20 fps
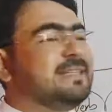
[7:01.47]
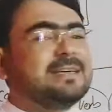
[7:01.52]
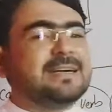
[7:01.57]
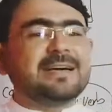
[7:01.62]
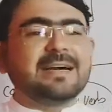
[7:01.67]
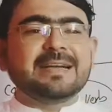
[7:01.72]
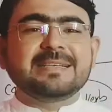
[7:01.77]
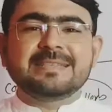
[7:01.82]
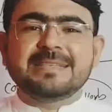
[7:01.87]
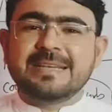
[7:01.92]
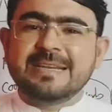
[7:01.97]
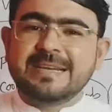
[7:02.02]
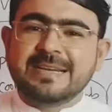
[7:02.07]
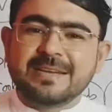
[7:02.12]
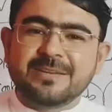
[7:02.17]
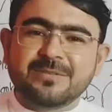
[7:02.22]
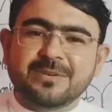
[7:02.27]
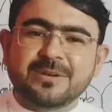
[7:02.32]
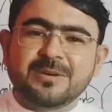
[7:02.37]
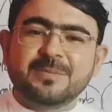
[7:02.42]
the
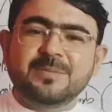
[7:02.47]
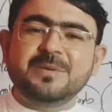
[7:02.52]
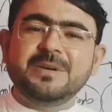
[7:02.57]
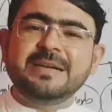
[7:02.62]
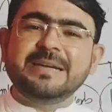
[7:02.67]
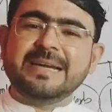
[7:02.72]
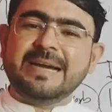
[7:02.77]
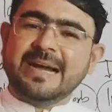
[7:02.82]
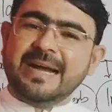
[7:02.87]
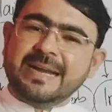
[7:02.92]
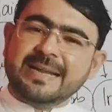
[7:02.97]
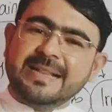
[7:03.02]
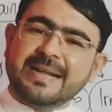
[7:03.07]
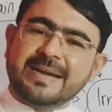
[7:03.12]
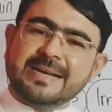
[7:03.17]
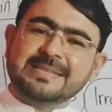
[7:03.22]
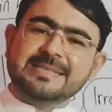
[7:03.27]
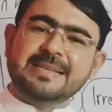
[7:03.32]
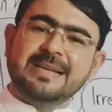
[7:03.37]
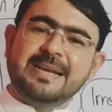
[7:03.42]
auxiliary verb. What are the
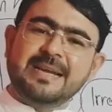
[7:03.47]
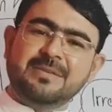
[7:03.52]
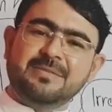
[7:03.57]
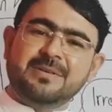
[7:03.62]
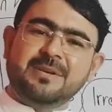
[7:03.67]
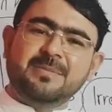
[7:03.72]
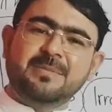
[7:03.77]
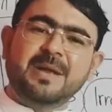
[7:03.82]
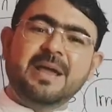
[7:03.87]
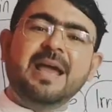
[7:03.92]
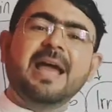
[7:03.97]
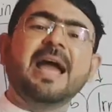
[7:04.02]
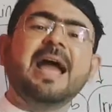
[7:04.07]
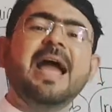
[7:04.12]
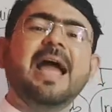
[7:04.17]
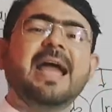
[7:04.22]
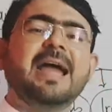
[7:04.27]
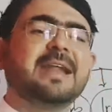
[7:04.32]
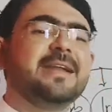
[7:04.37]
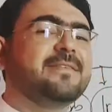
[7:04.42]
auxiliary
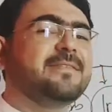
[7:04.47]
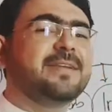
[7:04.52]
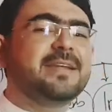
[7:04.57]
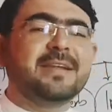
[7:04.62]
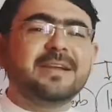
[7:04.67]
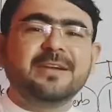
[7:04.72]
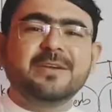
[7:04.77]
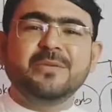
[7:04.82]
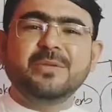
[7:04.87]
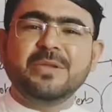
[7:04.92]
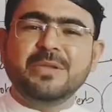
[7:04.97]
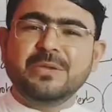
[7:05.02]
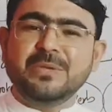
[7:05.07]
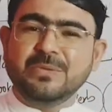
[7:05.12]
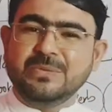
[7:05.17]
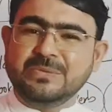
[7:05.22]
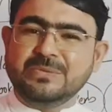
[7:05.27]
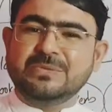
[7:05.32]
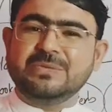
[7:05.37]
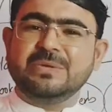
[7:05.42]
verb and where we
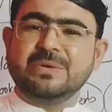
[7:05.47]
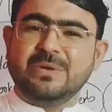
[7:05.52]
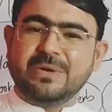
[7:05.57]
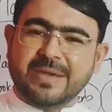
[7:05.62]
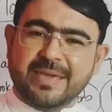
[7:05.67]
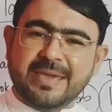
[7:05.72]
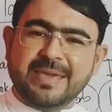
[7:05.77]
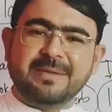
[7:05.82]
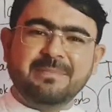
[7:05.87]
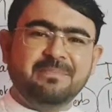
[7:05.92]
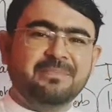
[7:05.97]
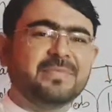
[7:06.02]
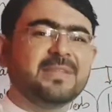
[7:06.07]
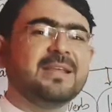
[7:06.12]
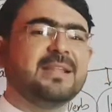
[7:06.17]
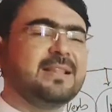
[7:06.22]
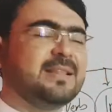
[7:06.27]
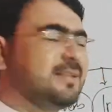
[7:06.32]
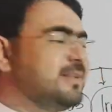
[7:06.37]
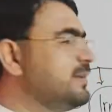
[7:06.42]
use? Okay,
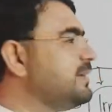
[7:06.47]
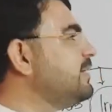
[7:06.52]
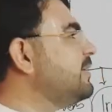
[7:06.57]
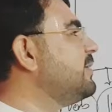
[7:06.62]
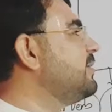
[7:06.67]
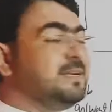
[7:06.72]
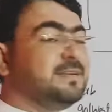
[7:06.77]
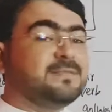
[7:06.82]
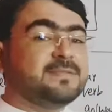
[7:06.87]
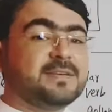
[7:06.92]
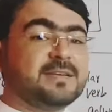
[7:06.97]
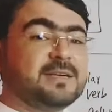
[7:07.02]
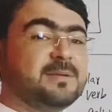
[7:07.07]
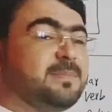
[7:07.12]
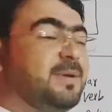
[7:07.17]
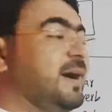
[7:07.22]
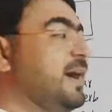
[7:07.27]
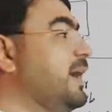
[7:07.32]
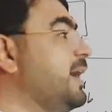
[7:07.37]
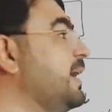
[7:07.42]
auxiliary
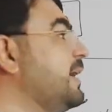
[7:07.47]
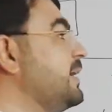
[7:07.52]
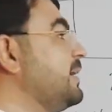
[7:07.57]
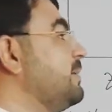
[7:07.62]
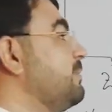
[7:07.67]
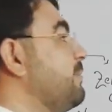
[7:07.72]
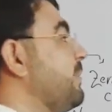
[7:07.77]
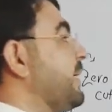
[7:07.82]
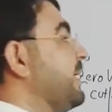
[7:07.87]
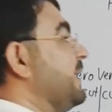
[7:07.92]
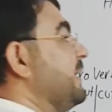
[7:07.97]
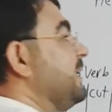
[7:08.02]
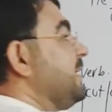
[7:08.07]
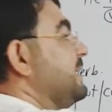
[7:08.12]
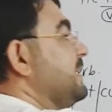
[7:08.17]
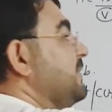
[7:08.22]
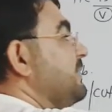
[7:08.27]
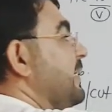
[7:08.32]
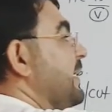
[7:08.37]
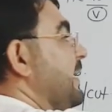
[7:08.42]
verb are
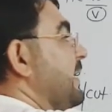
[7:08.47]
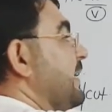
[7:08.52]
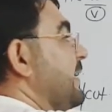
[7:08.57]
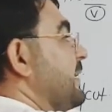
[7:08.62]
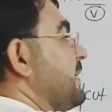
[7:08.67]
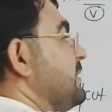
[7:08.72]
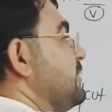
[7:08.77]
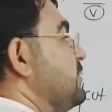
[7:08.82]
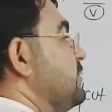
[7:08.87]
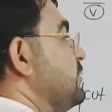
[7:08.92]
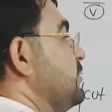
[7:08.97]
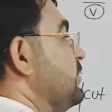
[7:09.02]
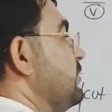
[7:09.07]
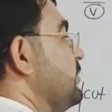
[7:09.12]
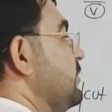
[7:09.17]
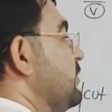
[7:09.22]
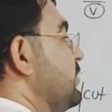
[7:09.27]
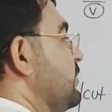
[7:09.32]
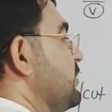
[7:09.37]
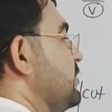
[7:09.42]
mainly divided
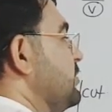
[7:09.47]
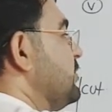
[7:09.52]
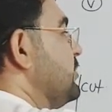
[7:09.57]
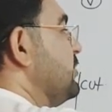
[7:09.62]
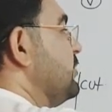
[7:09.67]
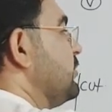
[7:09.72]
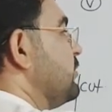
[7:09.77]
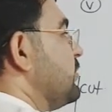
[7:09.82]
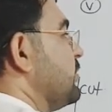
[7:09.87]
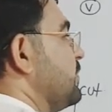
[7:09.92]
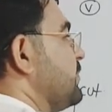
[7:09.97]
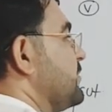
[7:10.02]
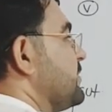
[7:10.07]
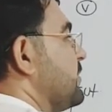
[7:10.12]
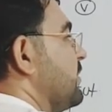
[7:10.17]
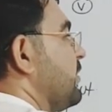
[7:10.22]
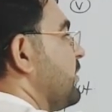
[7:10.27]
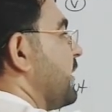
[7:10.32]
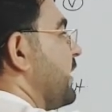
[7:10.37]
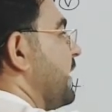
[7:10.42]
into two groups.
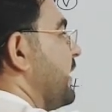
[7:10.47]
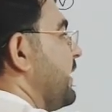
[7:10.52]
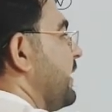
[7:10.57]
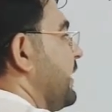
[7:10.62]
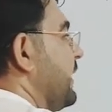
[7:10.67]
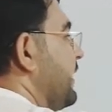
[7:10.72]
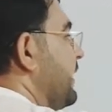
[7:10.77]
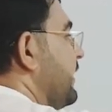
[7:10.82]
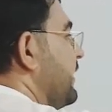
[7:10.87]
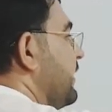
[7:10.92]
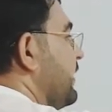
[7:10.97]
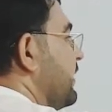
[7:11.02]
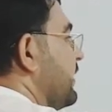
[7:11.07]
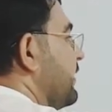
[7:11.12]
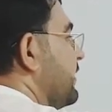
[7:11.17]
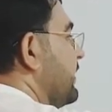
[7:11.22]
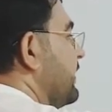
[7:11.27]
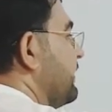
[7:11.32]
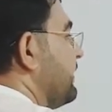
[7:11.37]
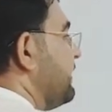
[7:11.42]
Okay,
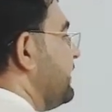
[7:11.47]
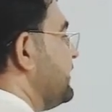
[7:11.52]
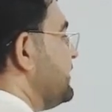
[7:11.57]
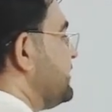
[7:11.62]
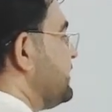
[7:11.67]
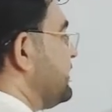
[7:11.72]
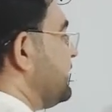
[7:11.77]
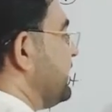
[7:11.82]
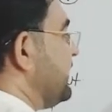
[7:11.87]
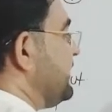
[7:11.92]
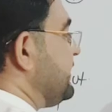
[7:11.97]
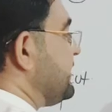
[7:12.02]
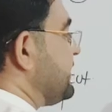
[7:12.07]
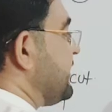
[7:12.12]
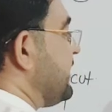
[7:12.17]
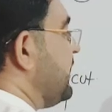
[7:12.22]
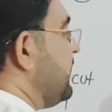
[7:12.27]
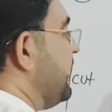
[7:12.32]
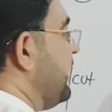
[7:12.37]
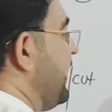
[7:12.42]
the first one is
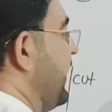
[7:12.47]
called